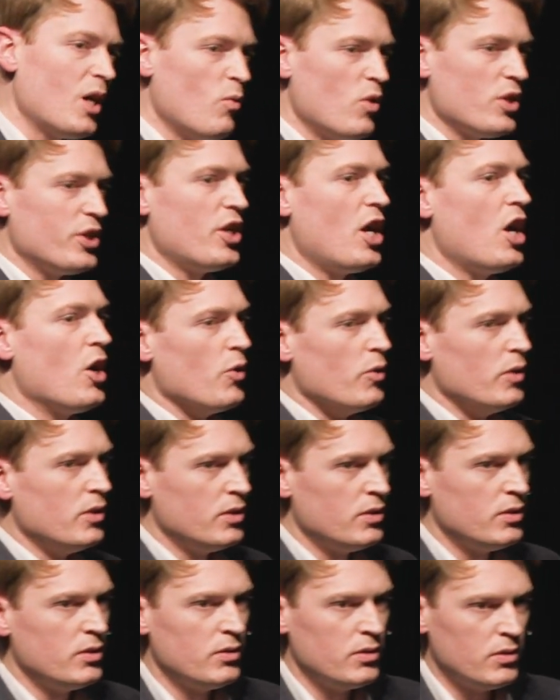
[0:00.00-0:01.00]
I want to know.
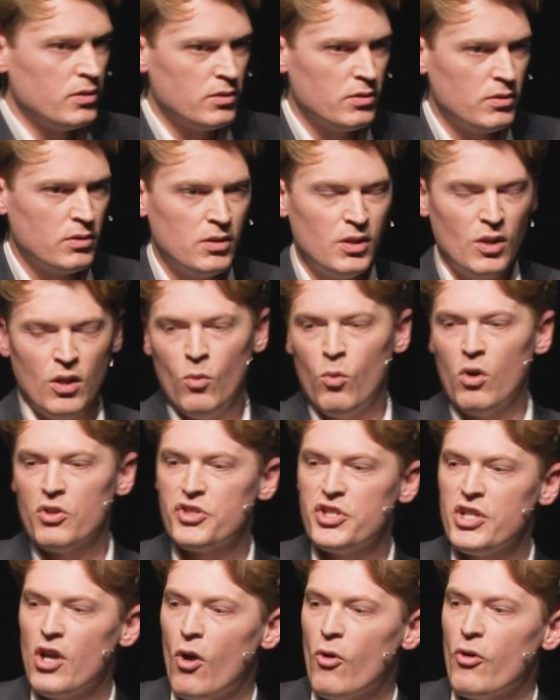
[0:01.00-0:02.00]

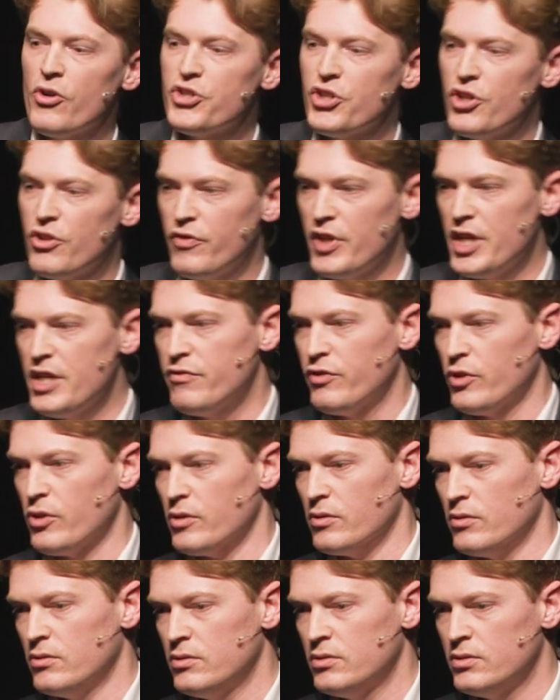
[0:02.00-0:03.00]
What's the origin of
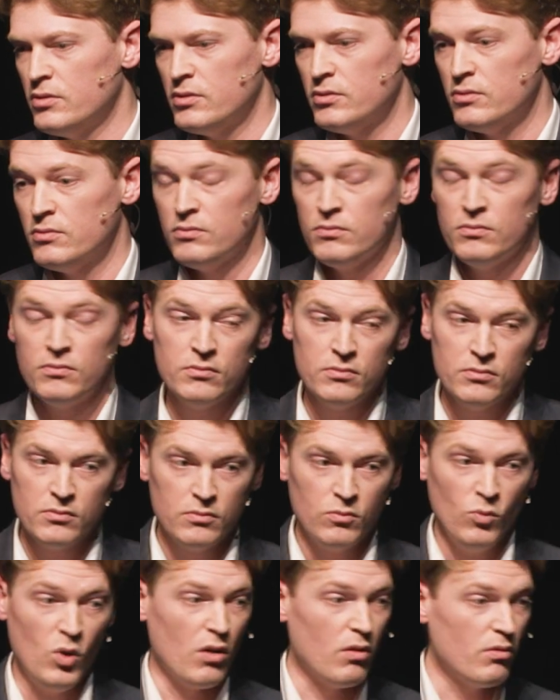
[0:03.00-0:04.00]
evil?
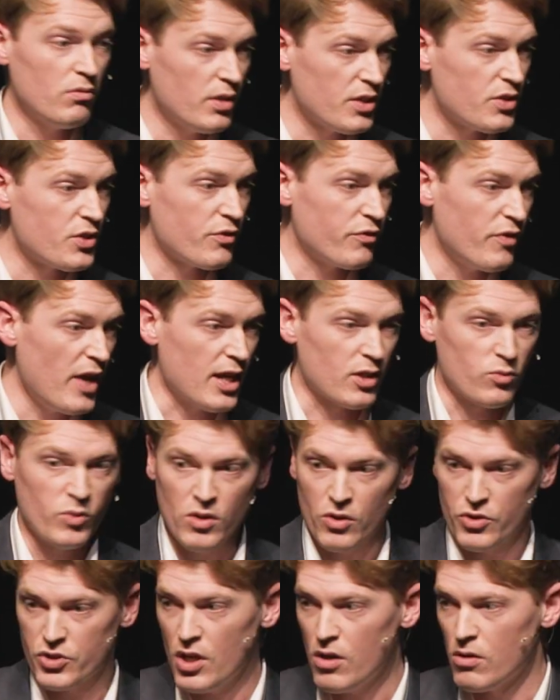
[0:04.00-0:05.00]
Well, that's the fact. We're
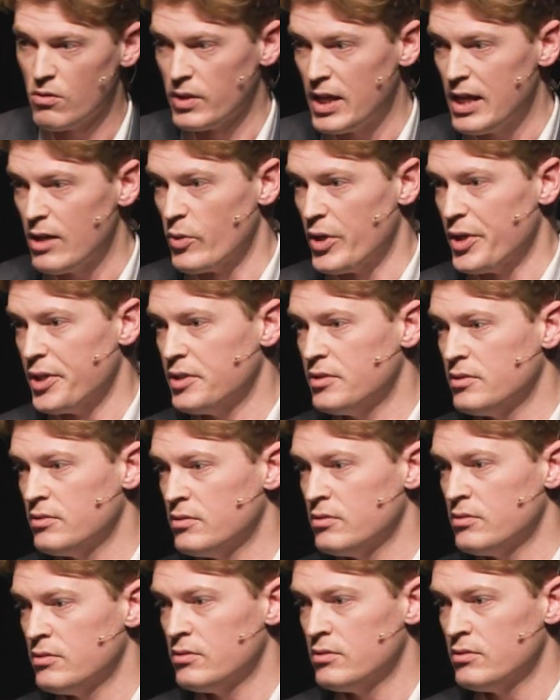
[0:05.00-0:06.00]
not told, are we?
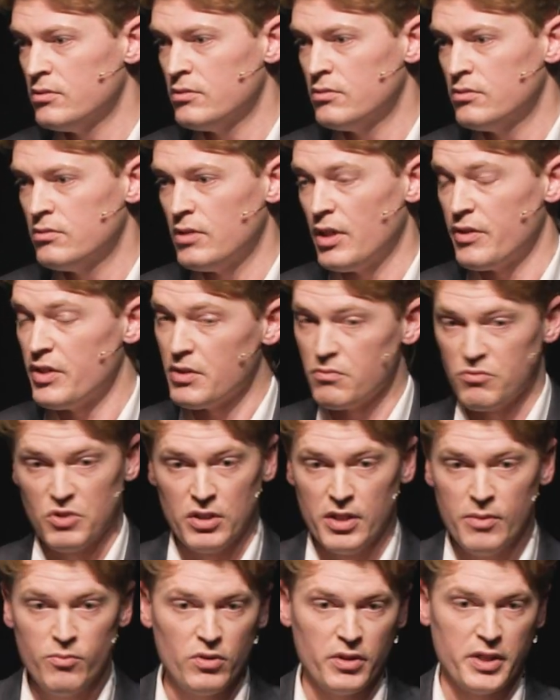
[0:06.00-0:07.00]
I think
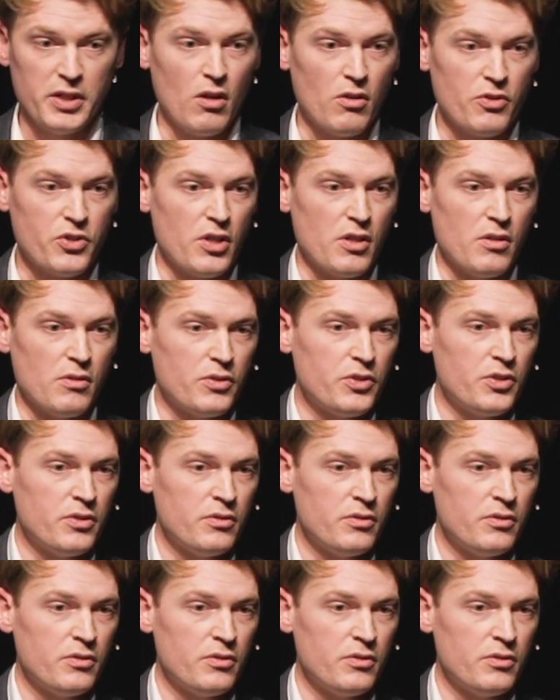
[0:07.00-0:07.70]
deliberately not told.